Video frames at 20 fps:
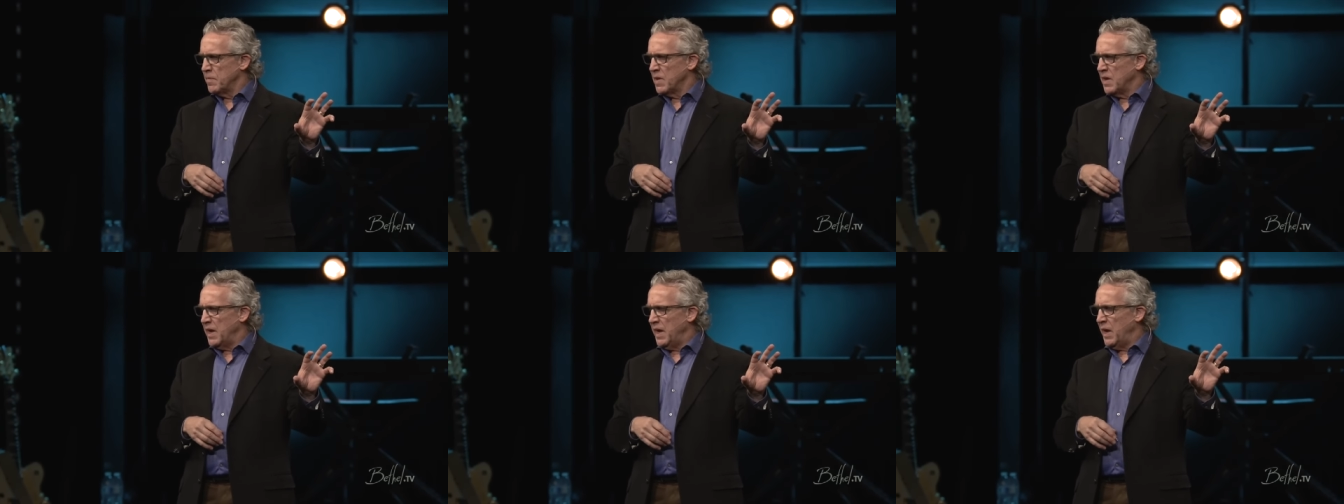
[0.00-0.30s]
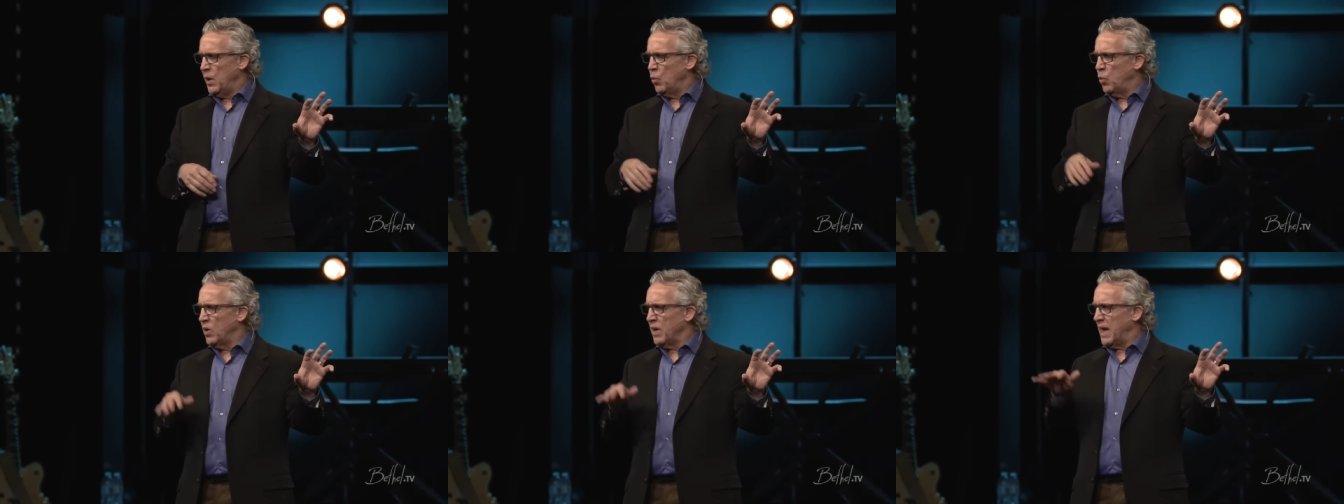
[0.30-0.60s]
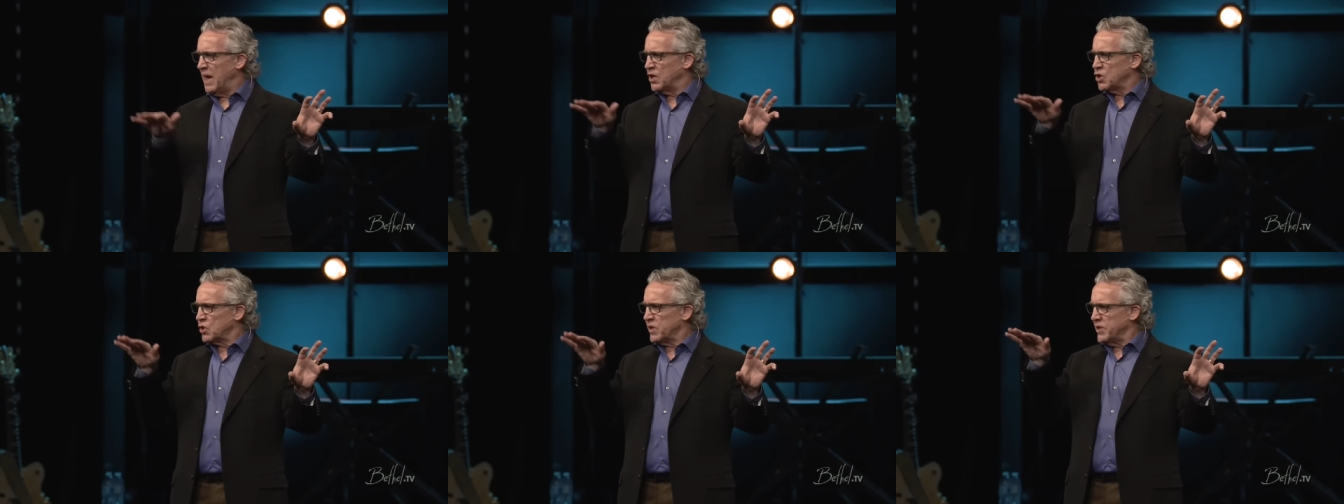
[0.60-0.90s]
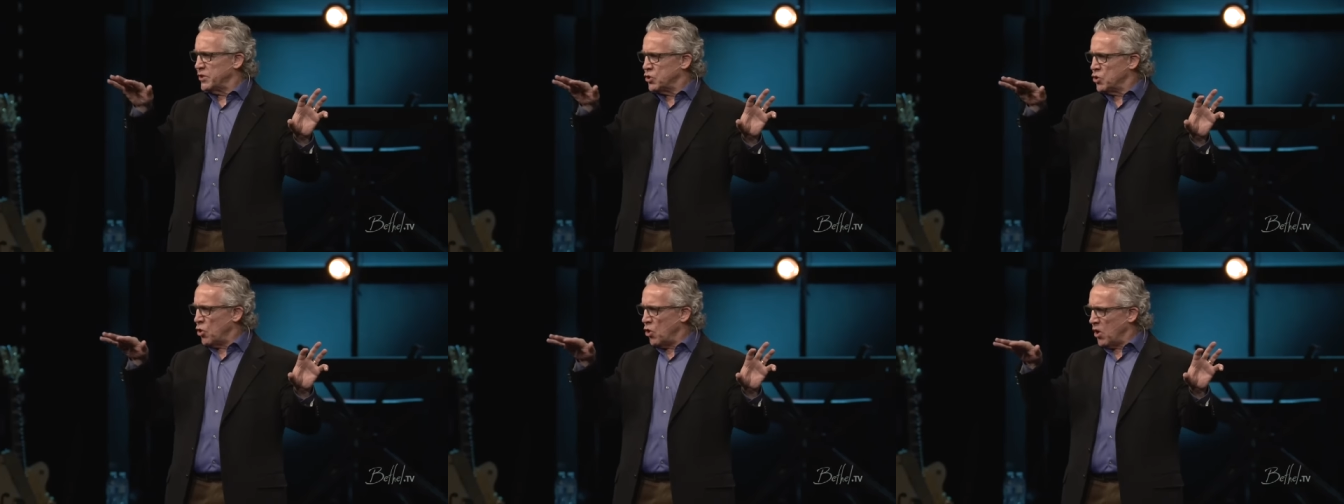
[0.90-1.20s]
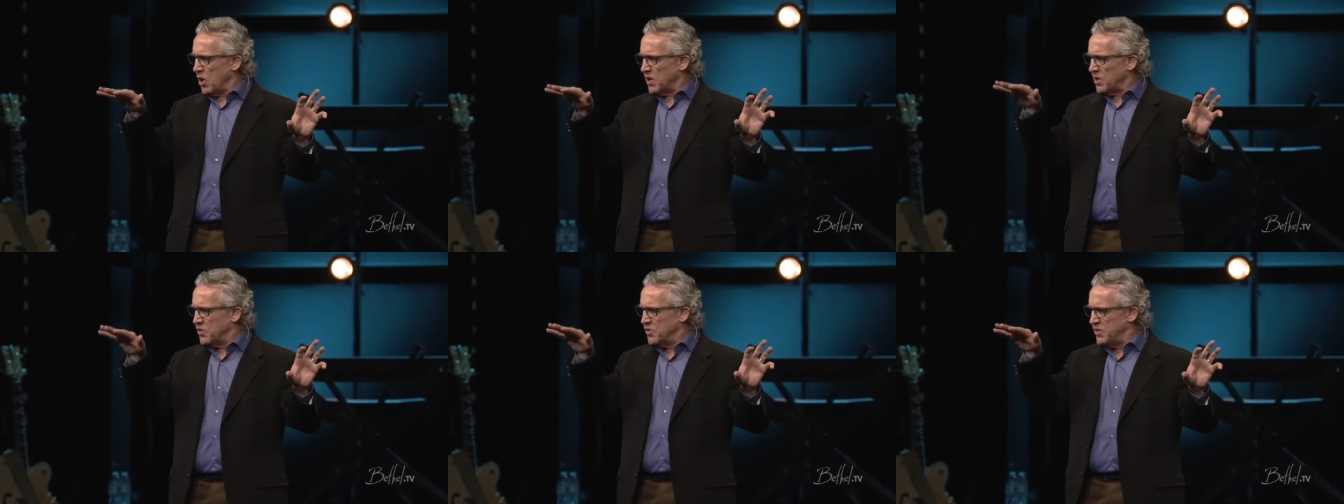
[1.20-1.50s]
And we'll actually
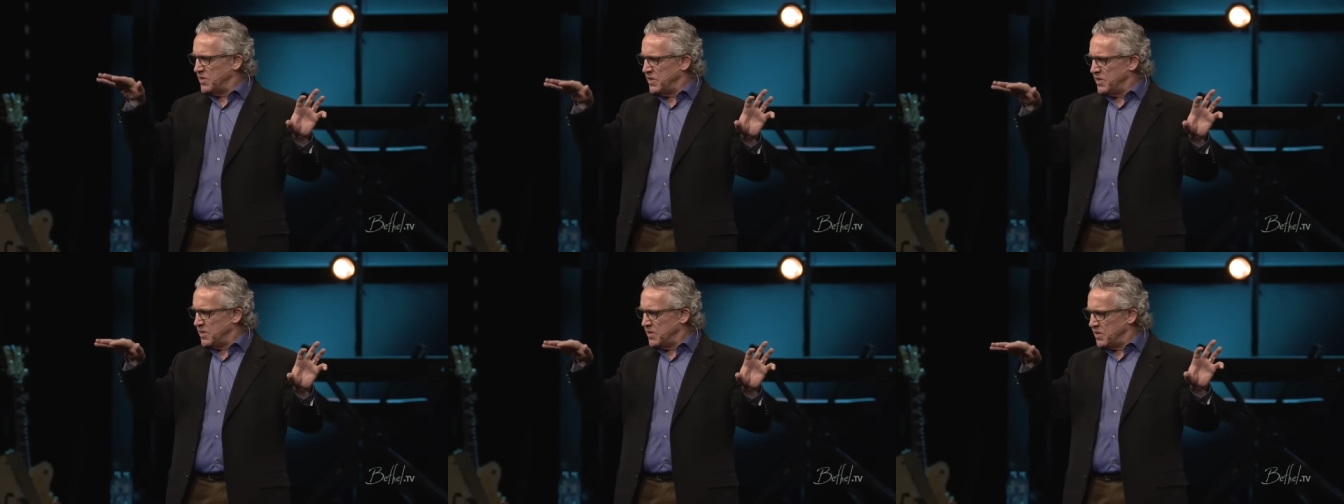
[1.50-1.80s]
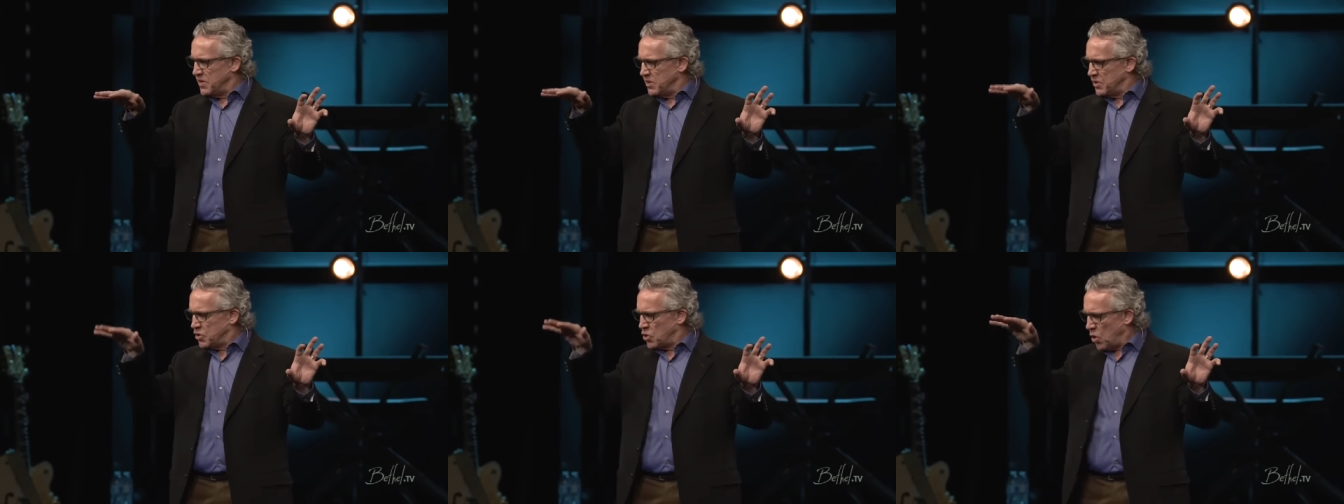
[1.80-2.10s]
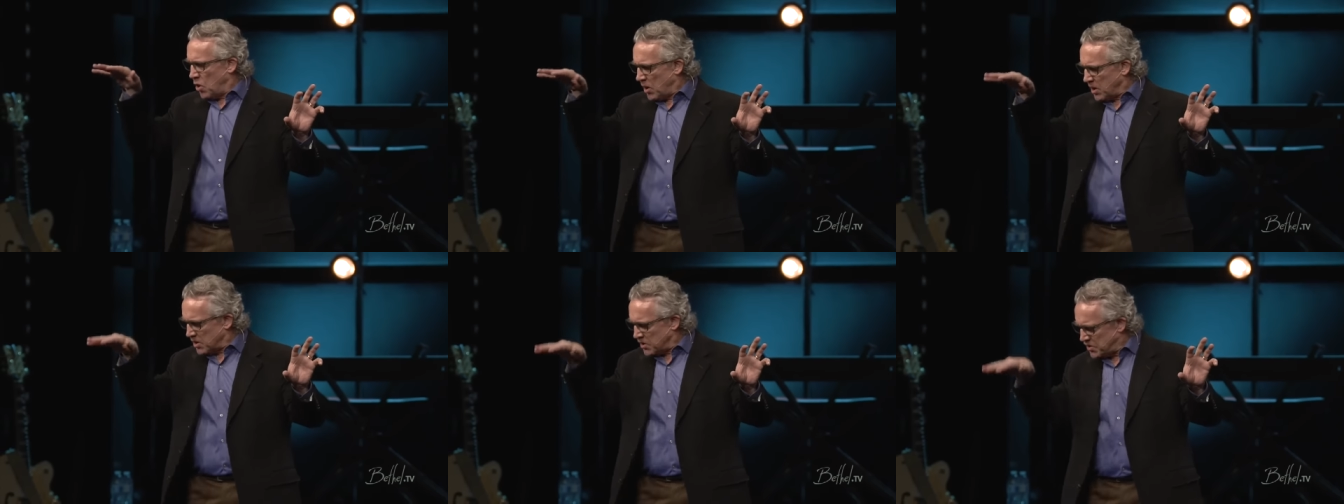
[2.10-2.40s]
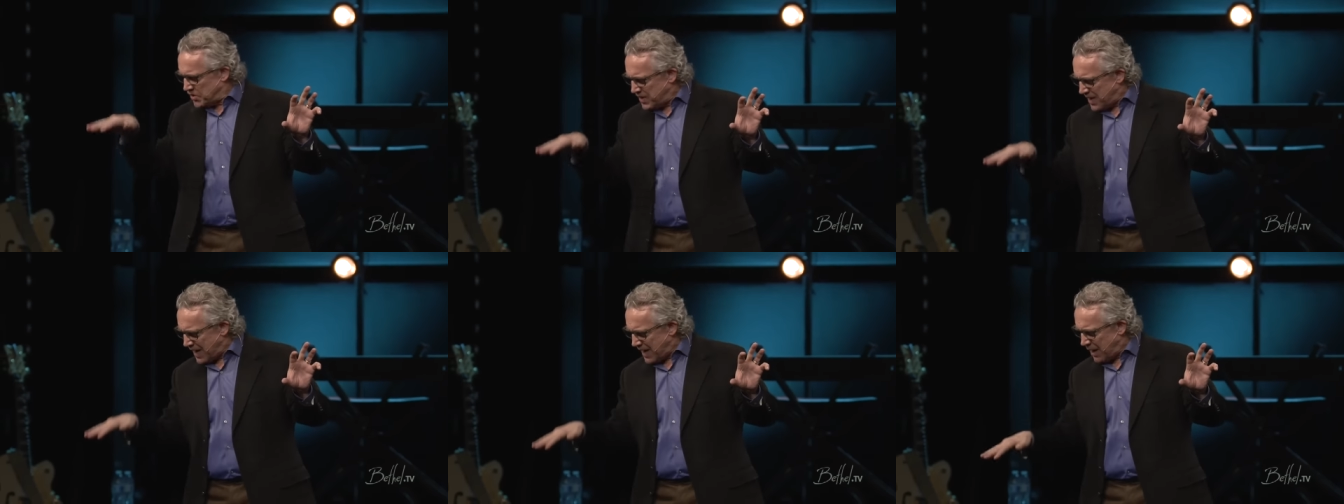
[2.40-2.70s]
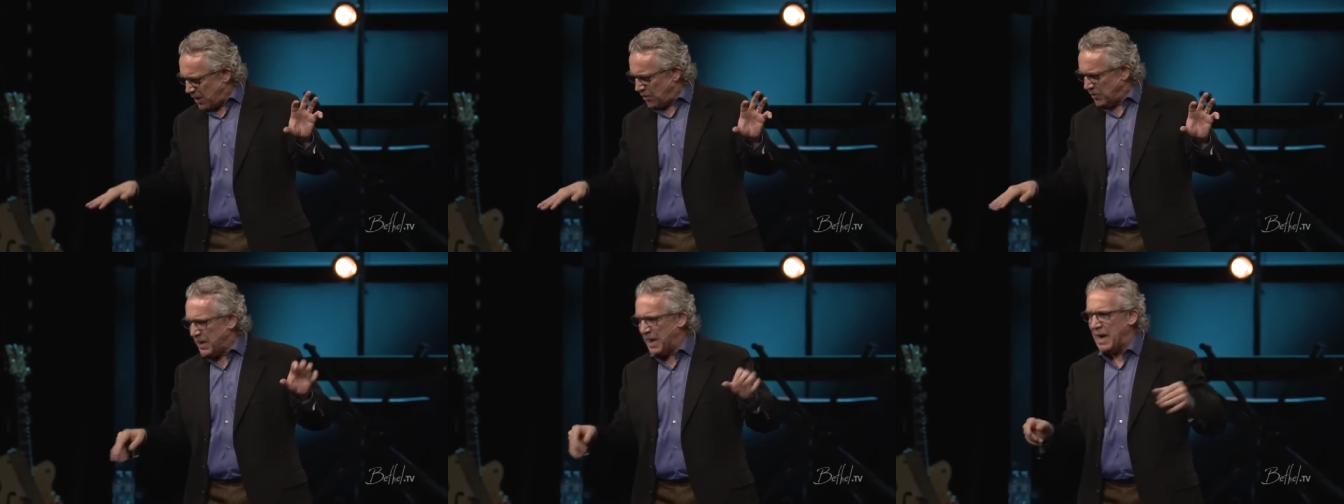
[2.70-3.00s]
talk
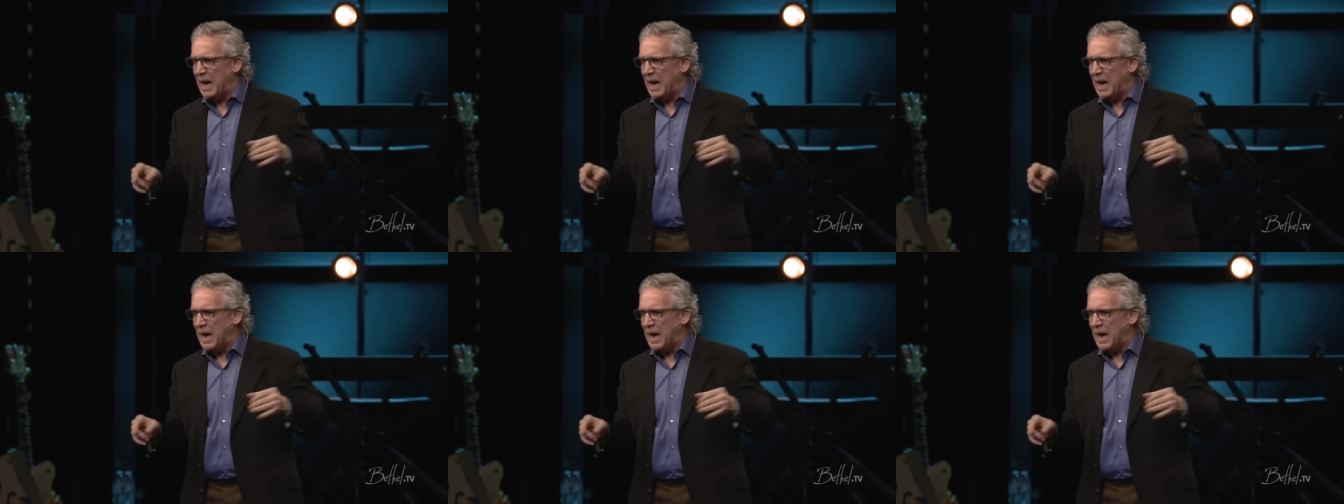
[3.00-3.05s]
down.